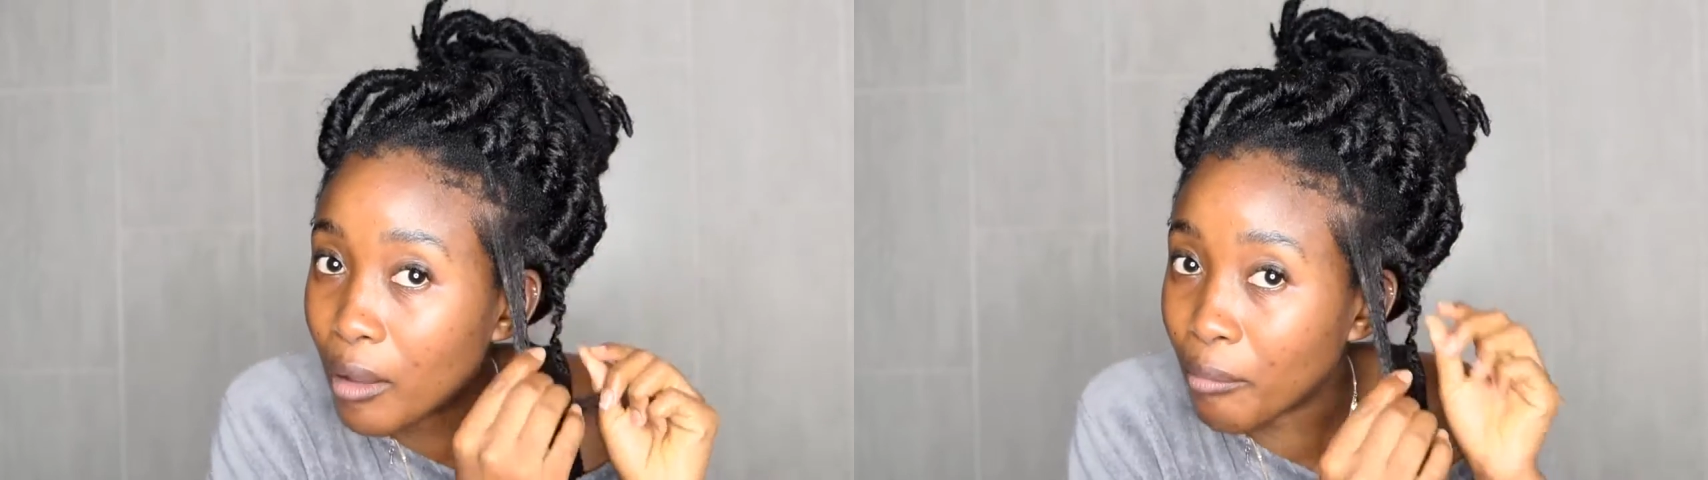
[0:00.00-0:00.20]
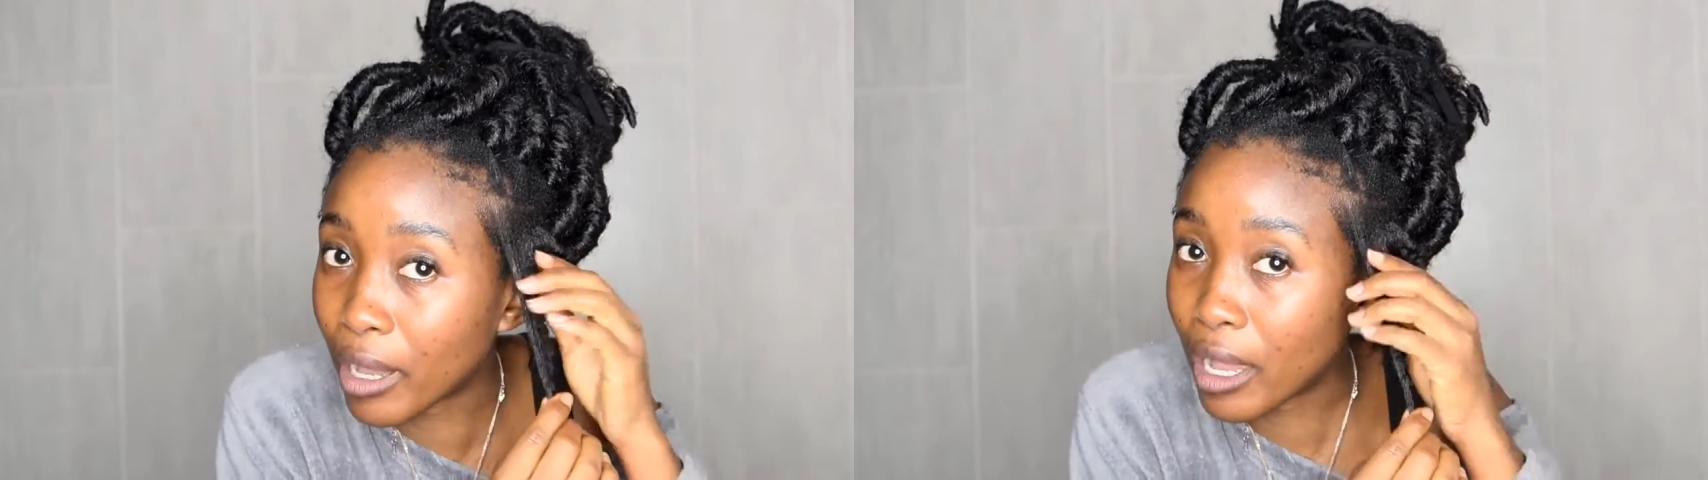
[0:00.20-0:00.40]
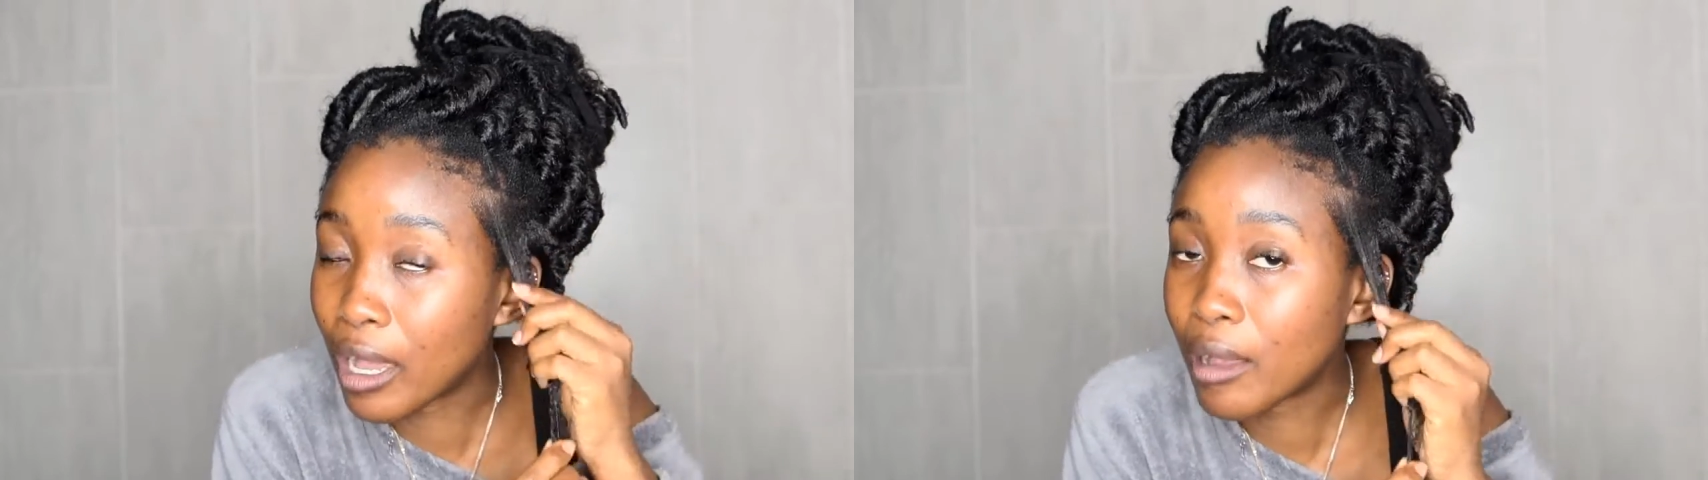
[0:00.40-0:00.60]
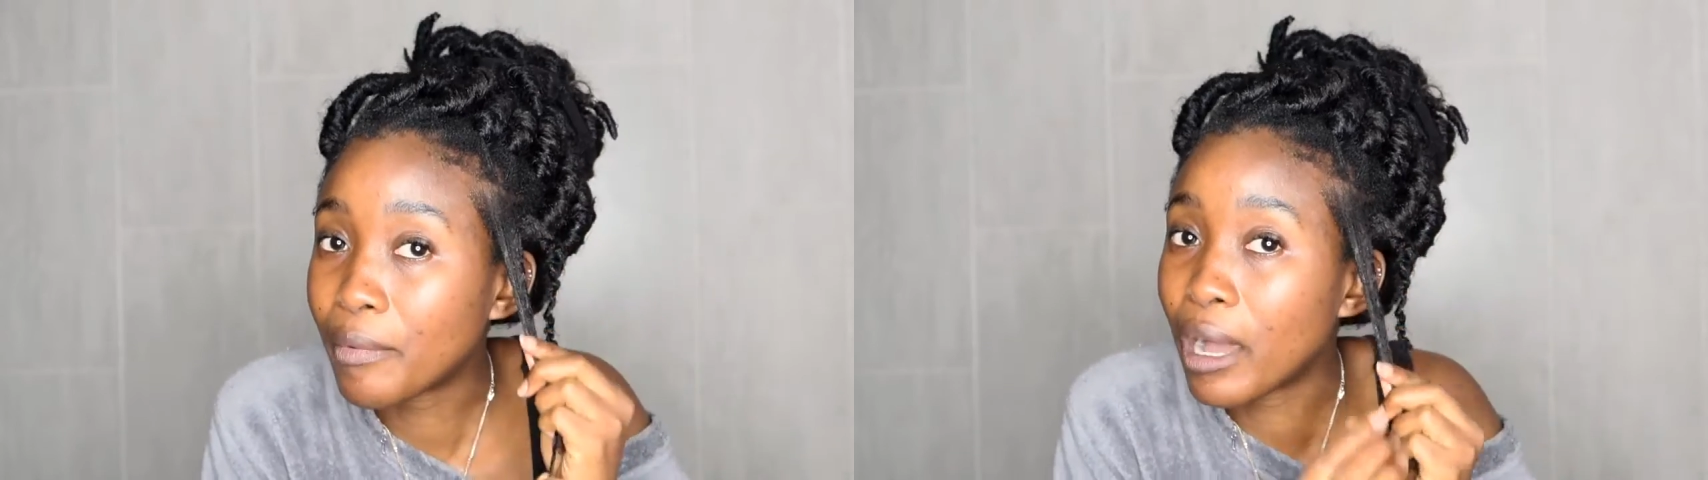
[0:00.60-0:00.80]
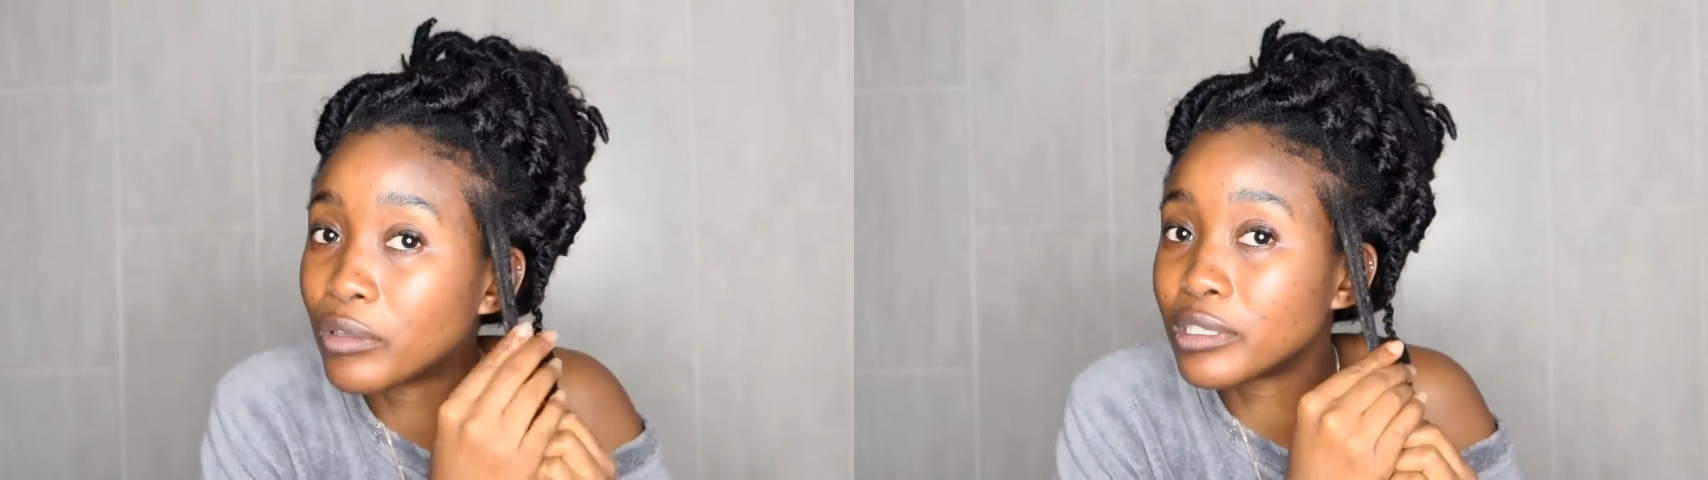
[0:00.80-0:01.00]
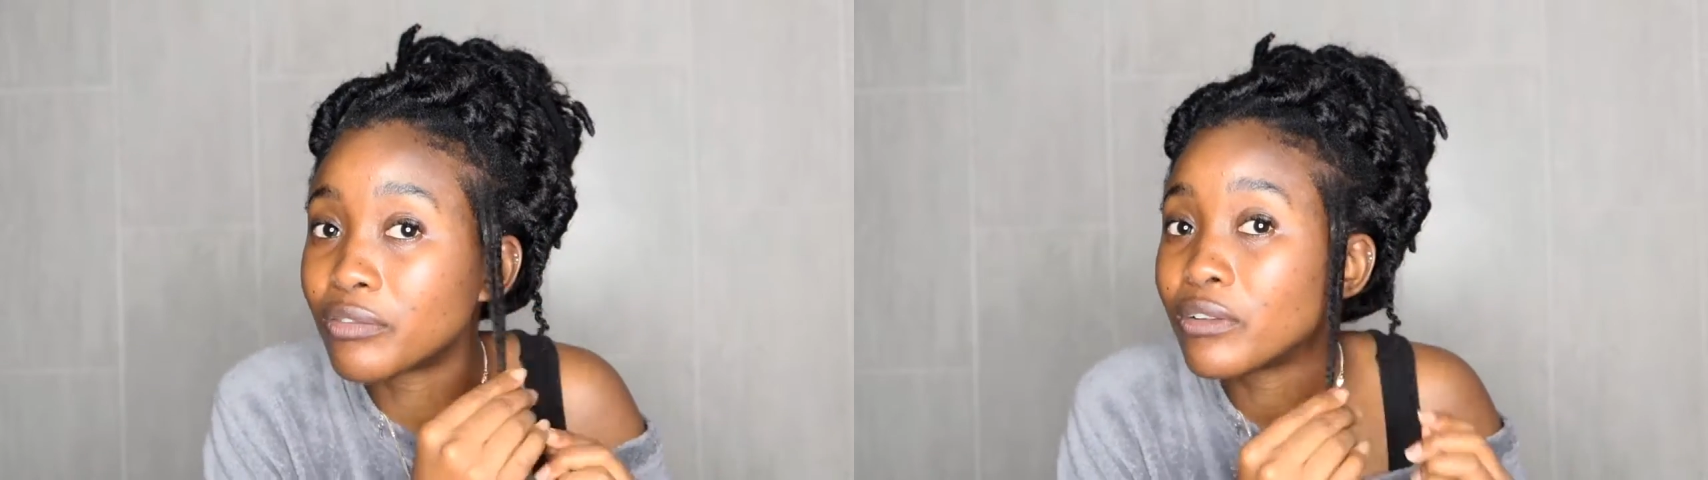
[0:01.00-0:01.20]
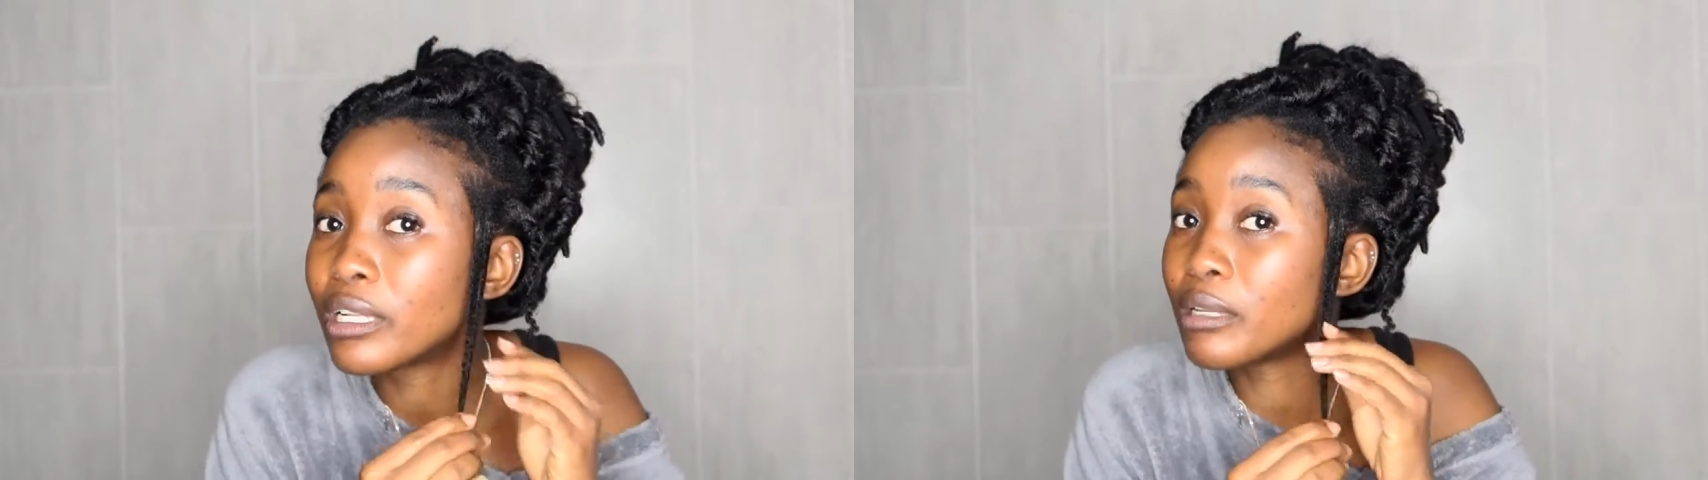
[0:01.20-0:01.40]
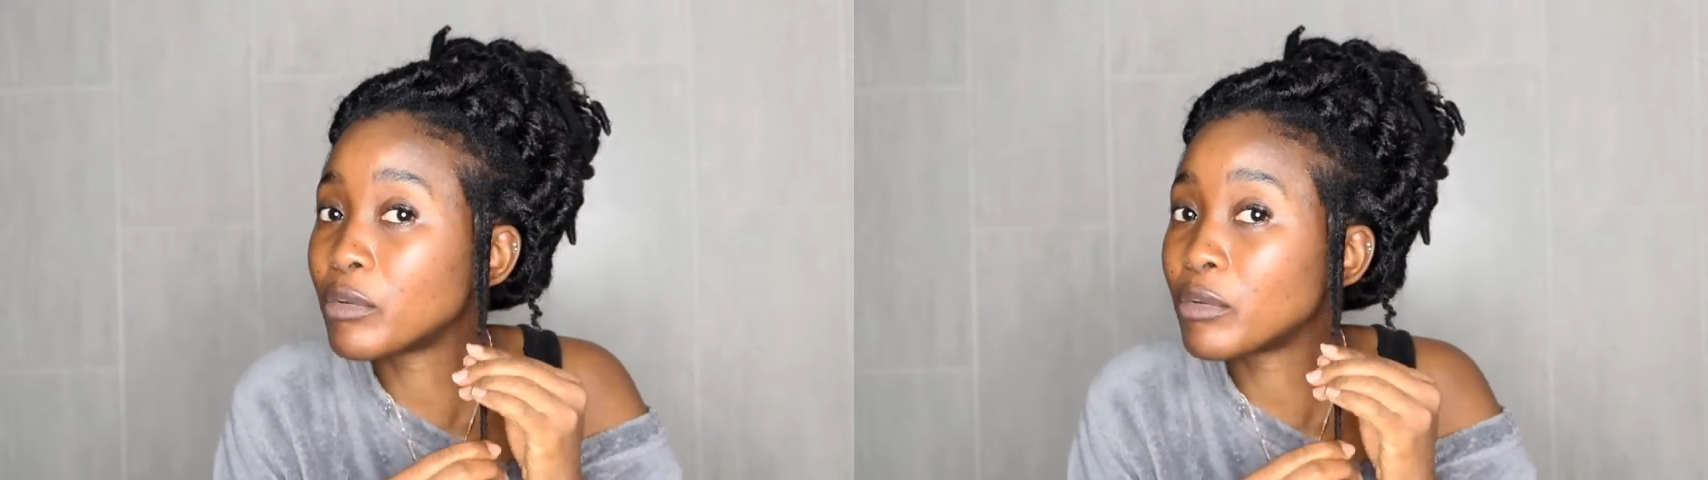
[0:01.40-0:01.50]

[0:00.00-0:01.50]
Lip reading: but I will definitely